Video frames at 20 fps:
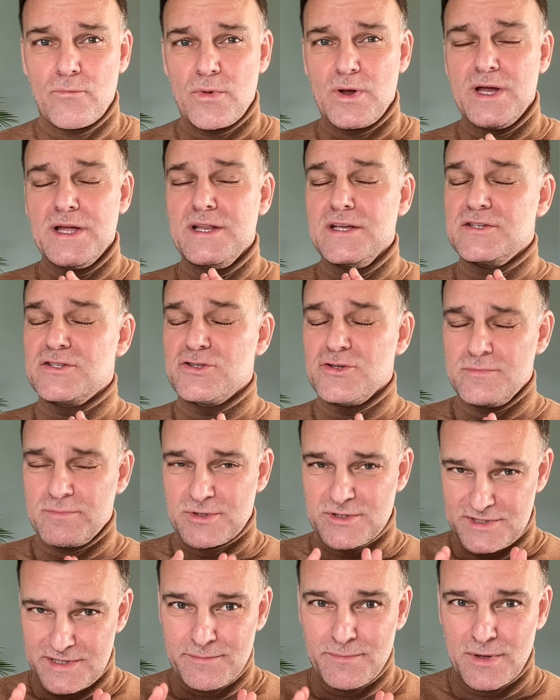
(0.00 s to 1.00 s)
it is
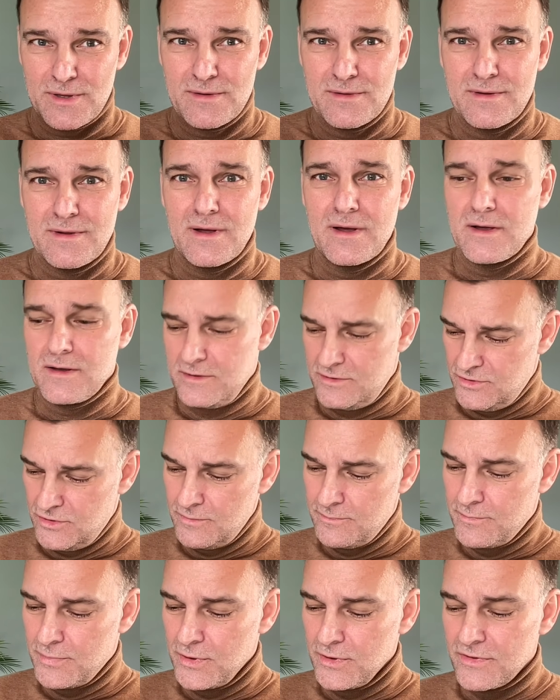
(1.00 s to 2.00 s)
super simple.
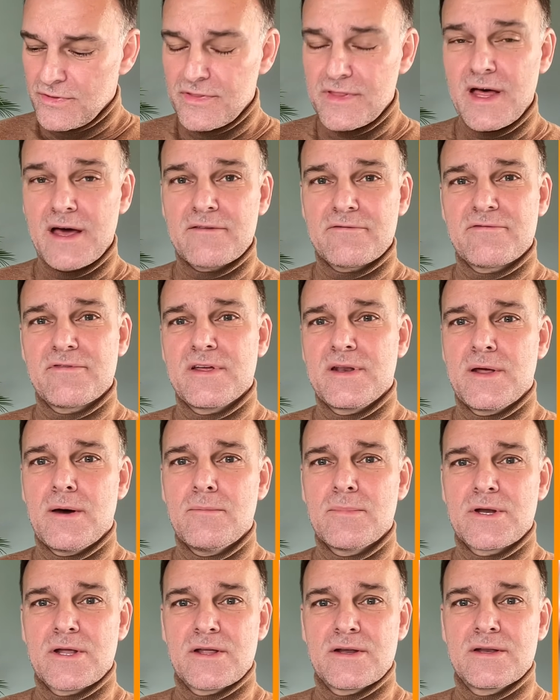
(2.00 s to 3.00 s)
You put that
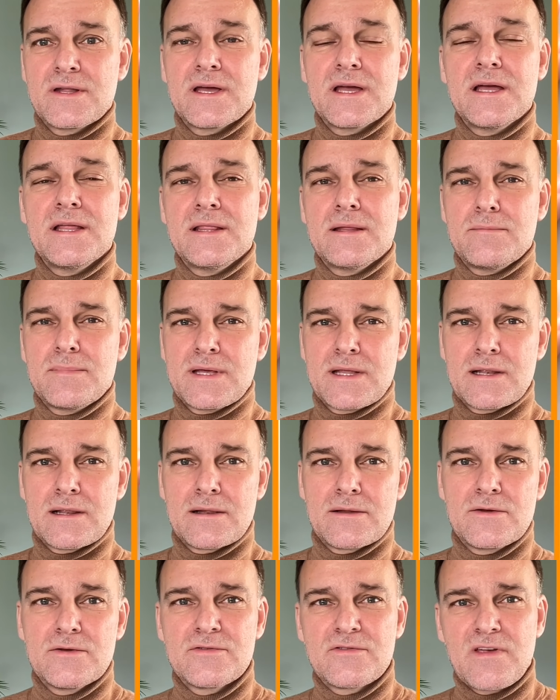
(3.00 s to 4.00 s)
phenomenon in the
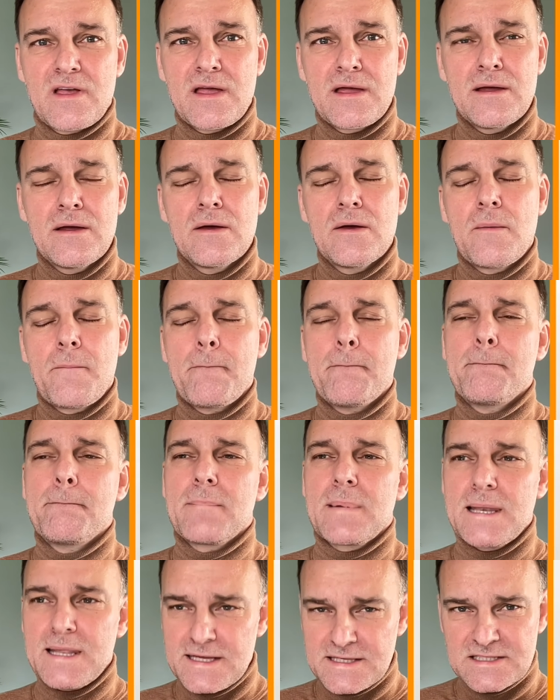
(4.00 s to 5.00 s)
middle. You say,
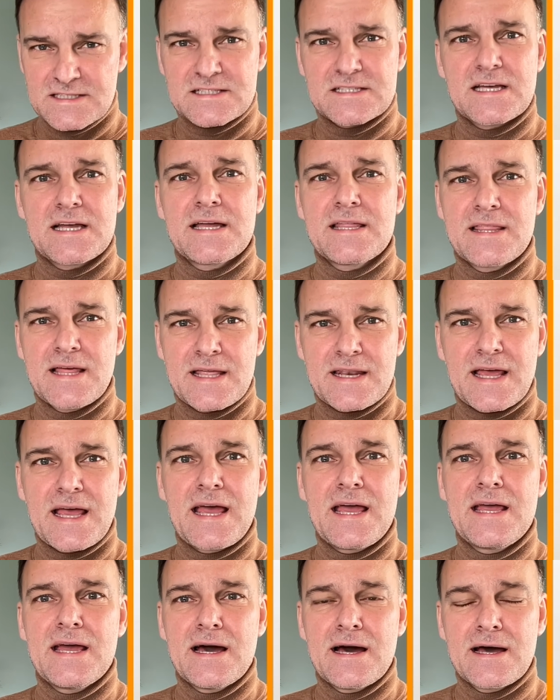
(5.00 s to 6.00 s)
let's say that
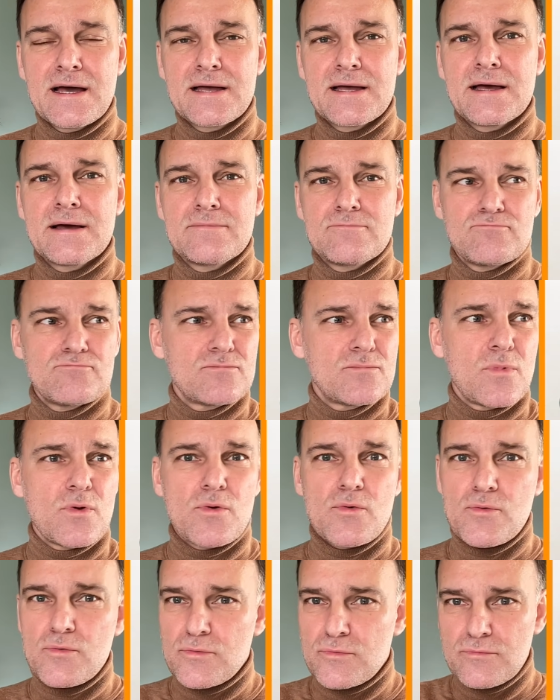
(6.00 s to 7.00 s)
AI
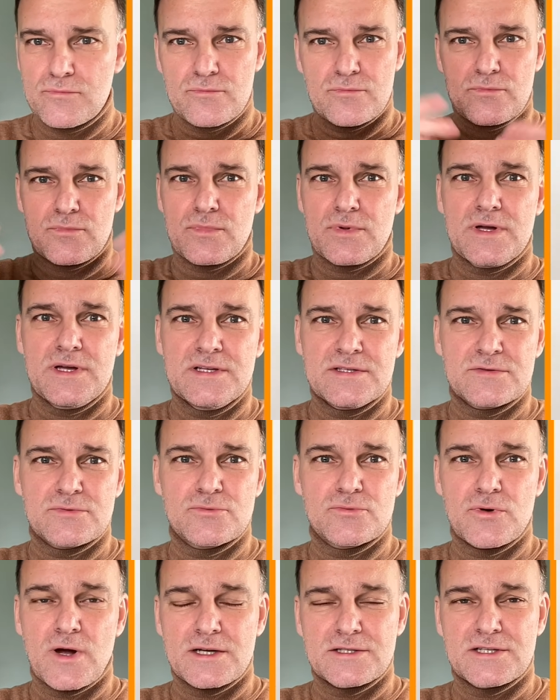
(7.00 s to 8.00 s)
is
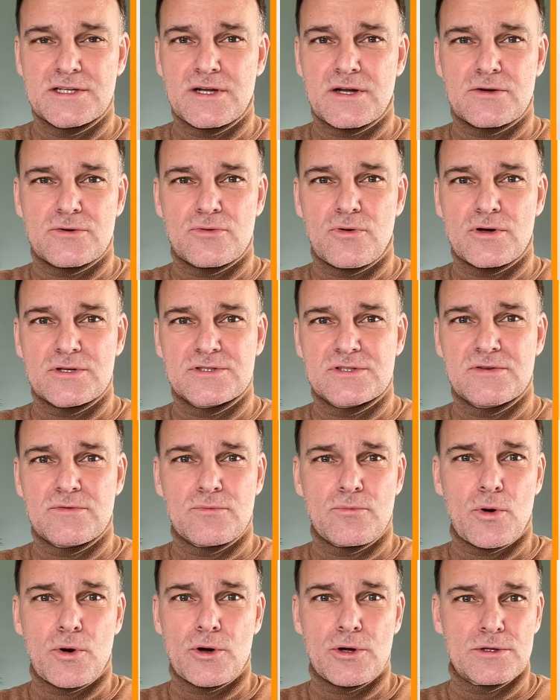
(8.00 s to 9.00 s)
rushing across the
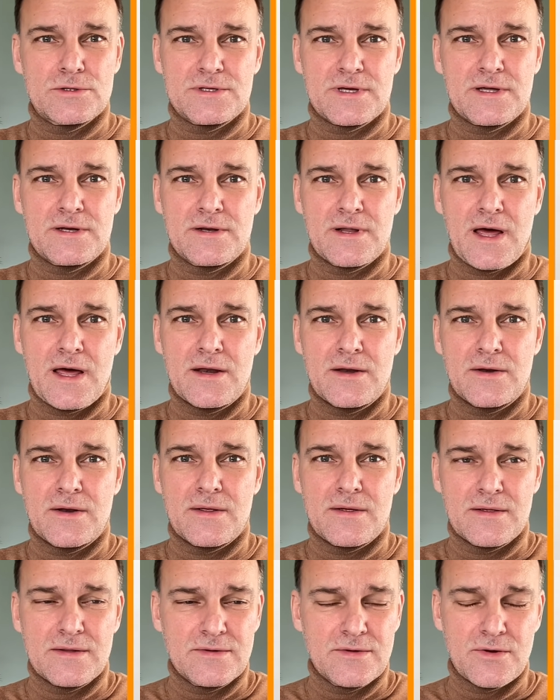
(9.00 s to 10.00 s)
world and
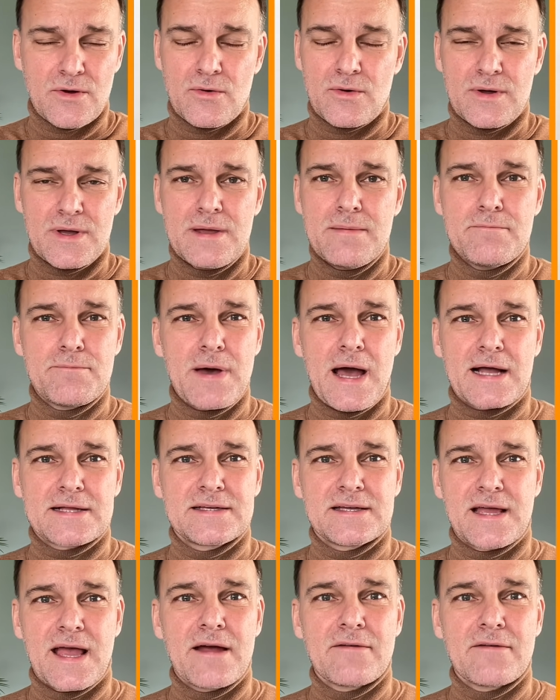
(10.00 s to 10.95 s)
impacting